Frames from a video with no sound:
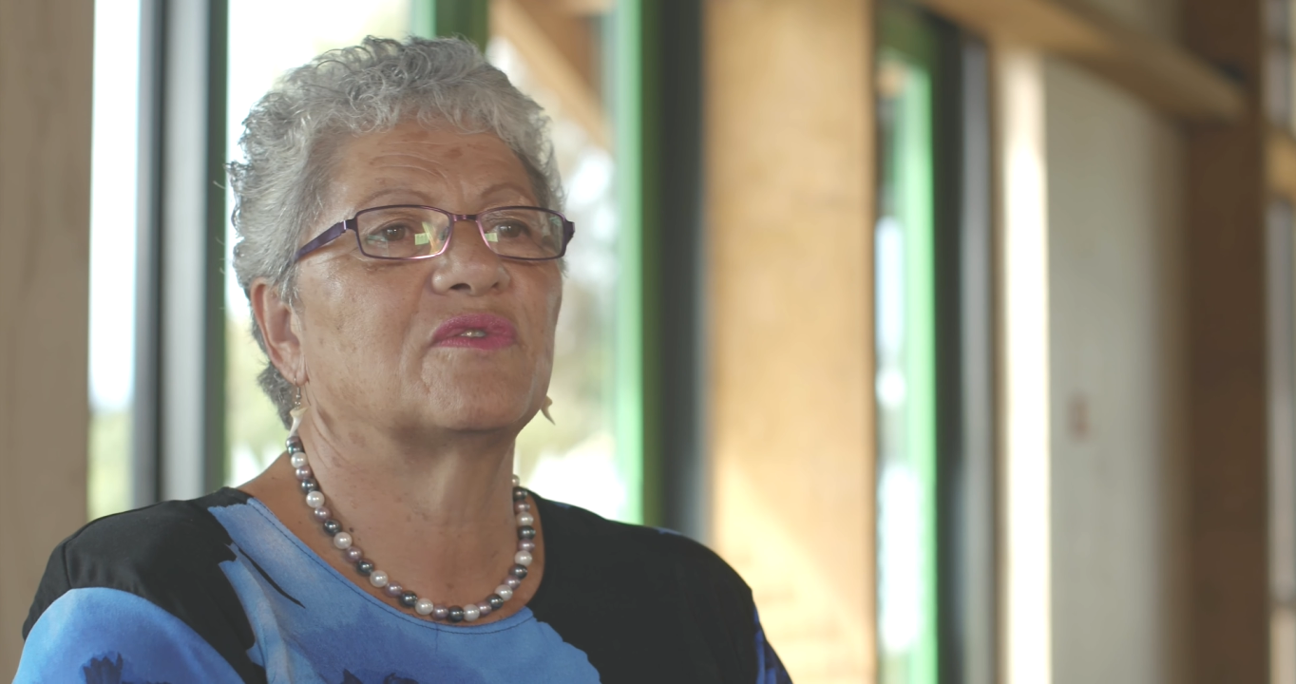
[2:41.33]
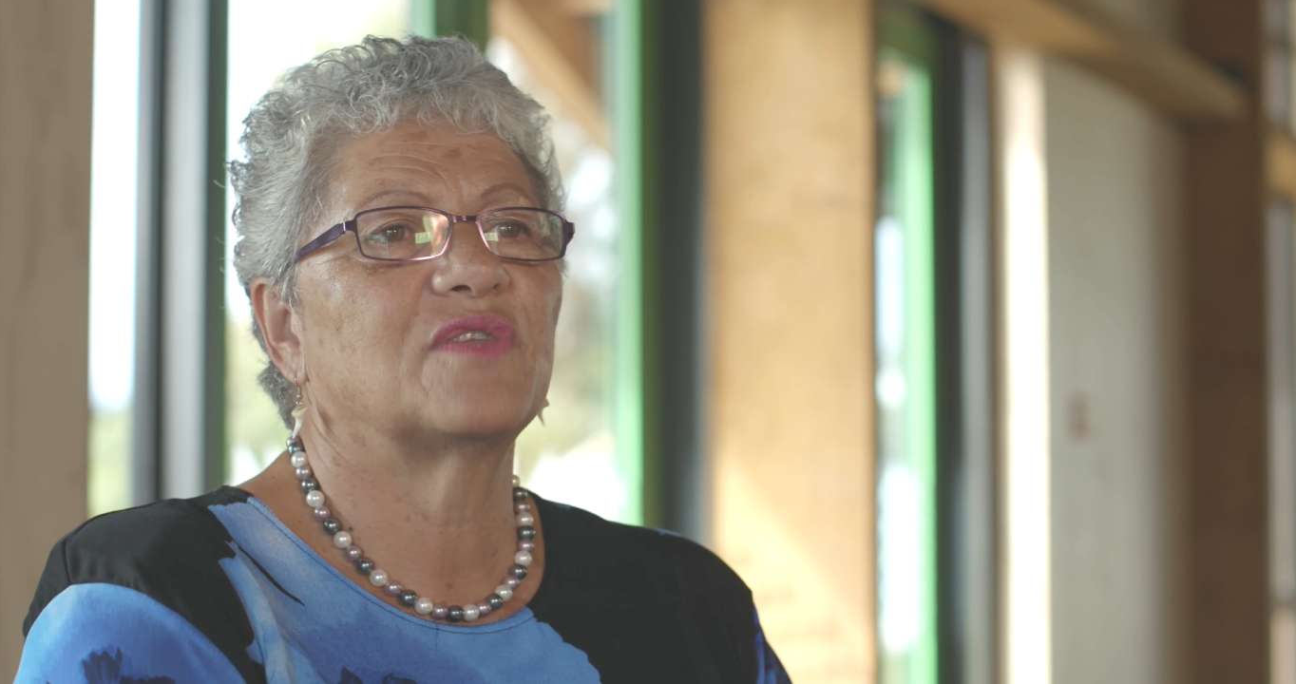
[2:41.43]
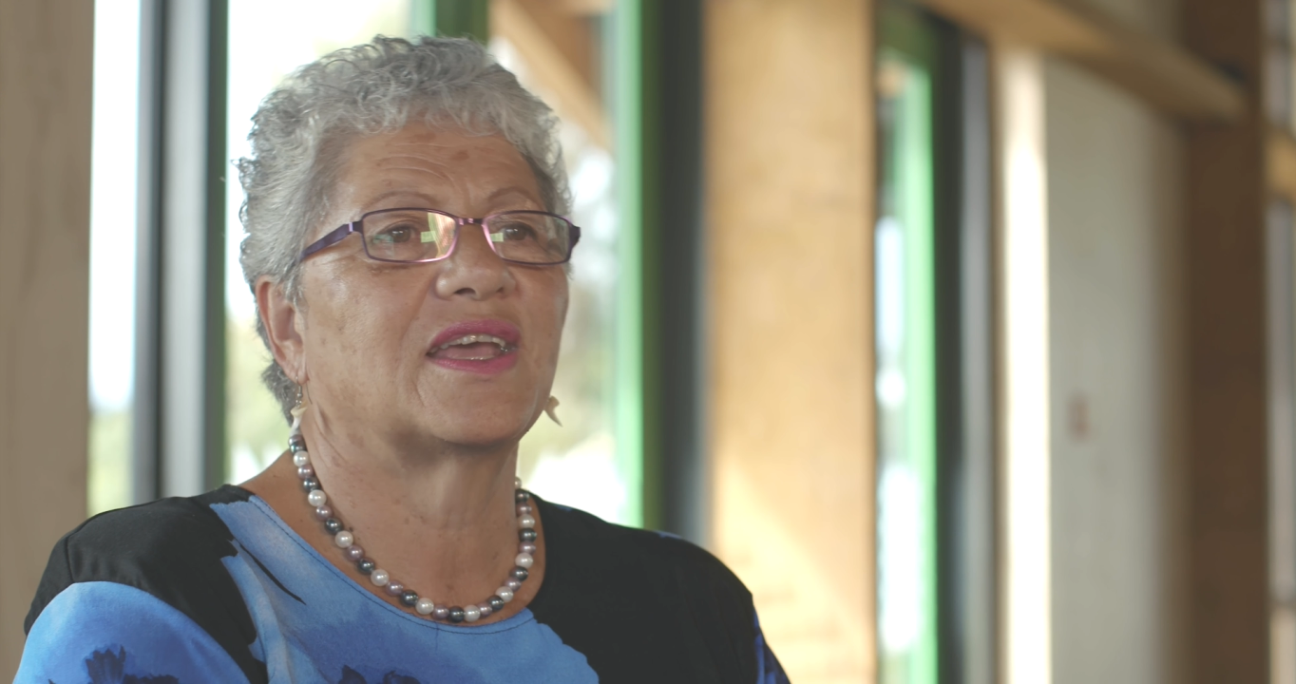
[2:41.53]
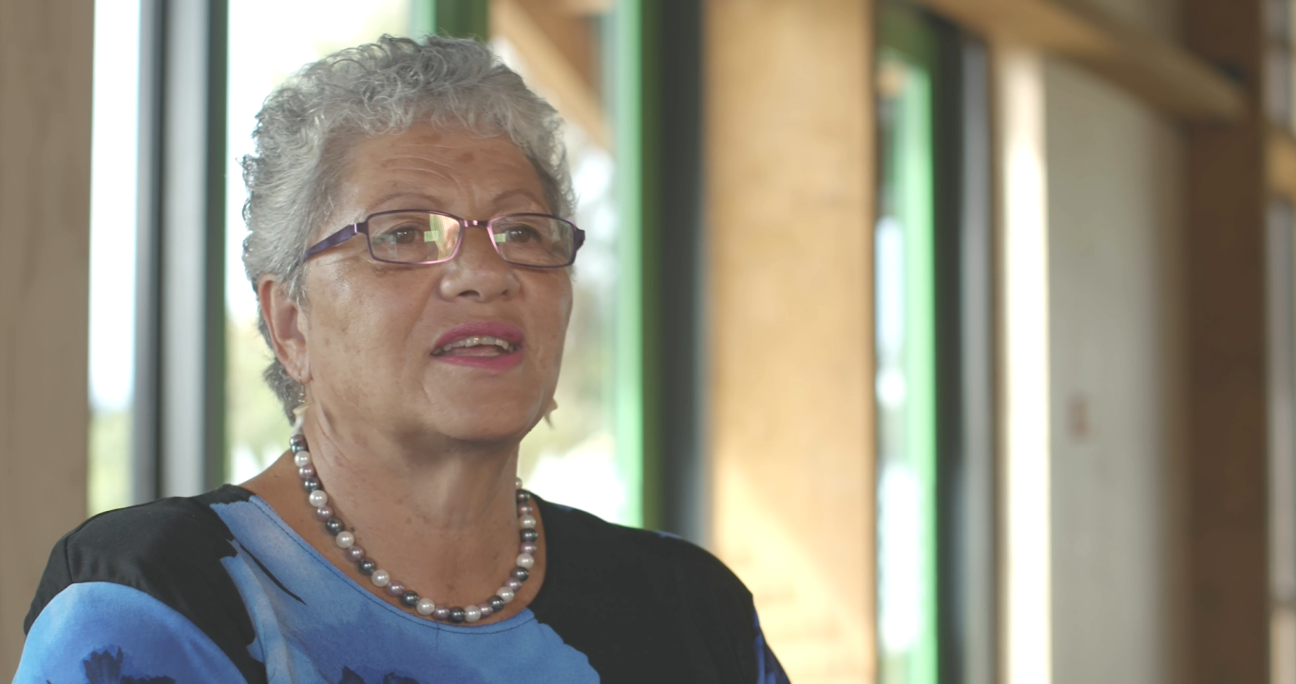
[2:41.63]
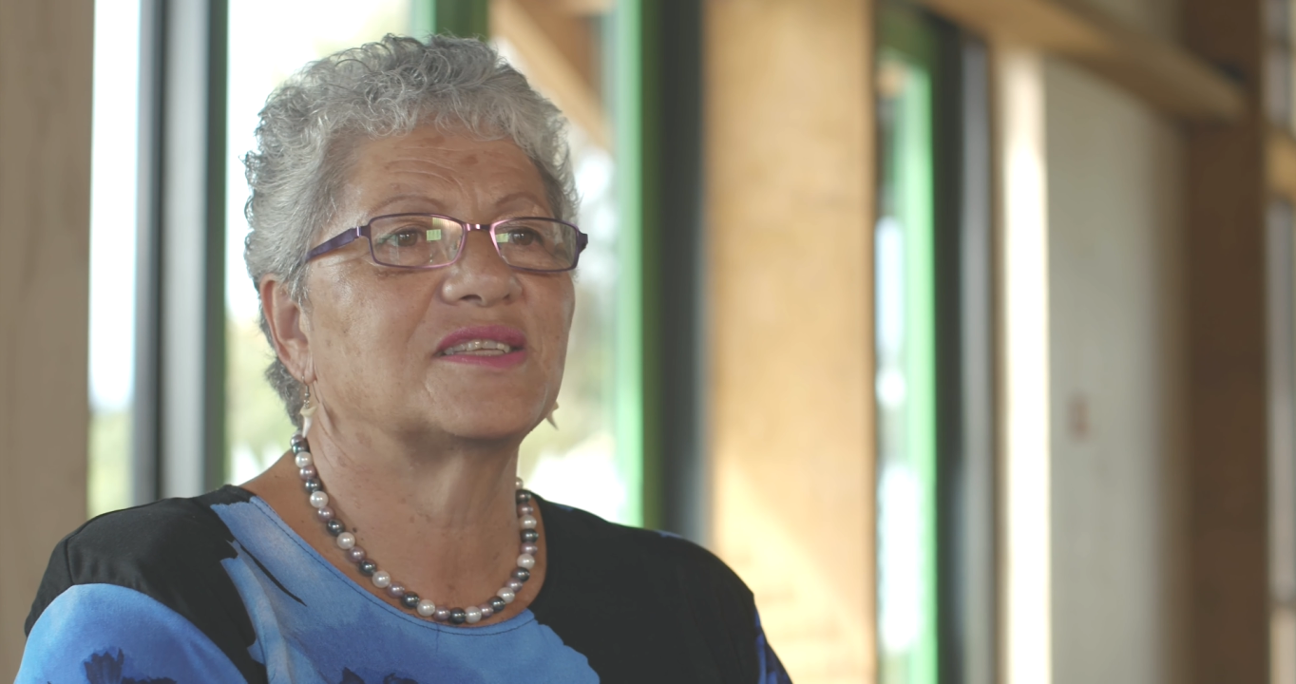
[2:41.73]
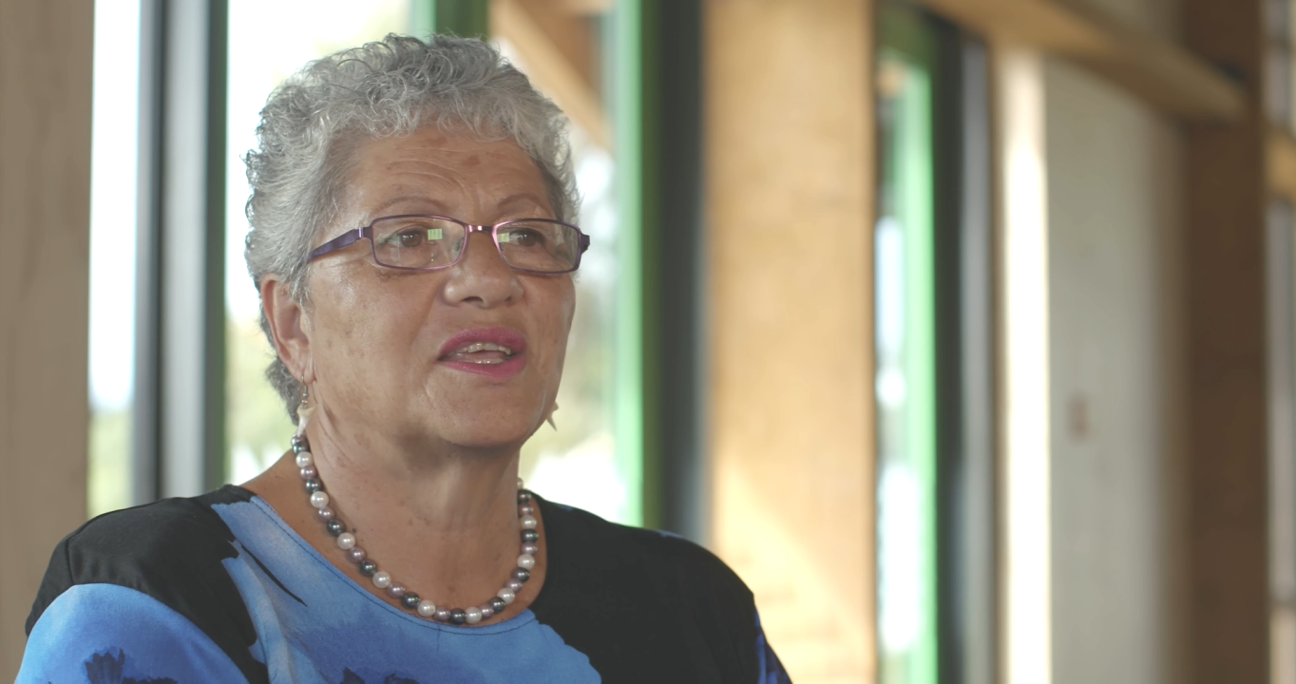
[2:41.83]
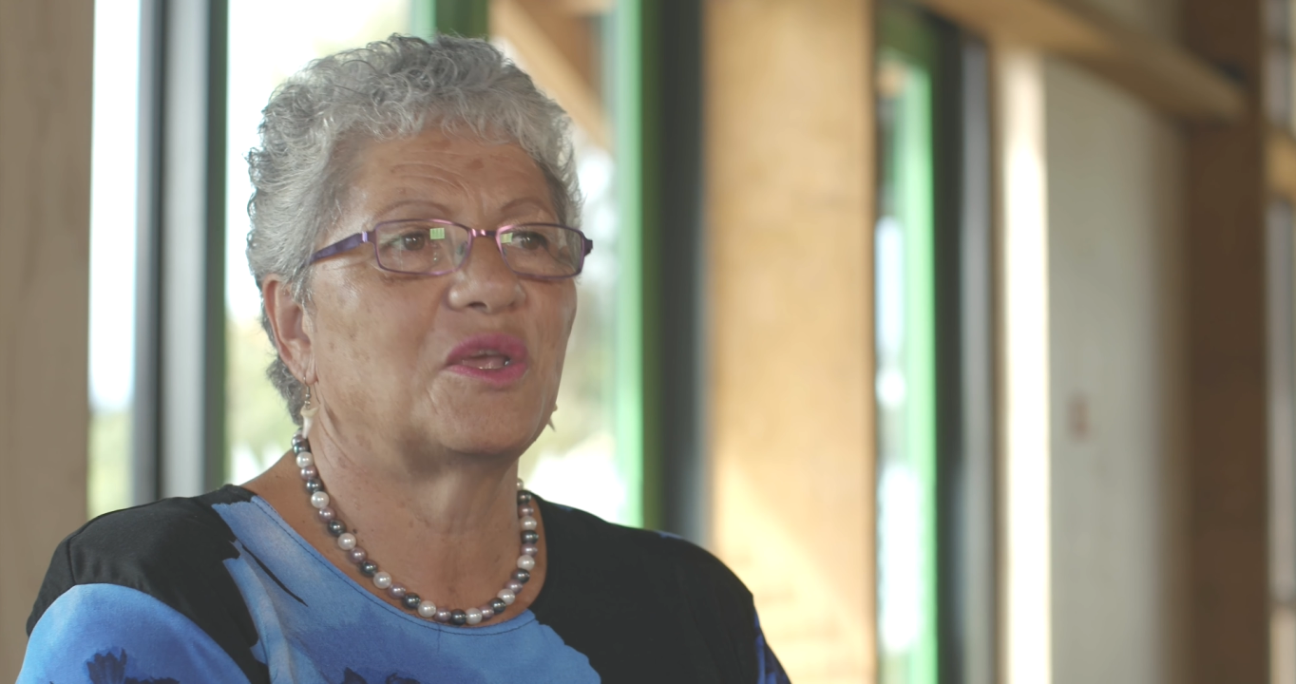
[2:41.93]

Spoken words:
things that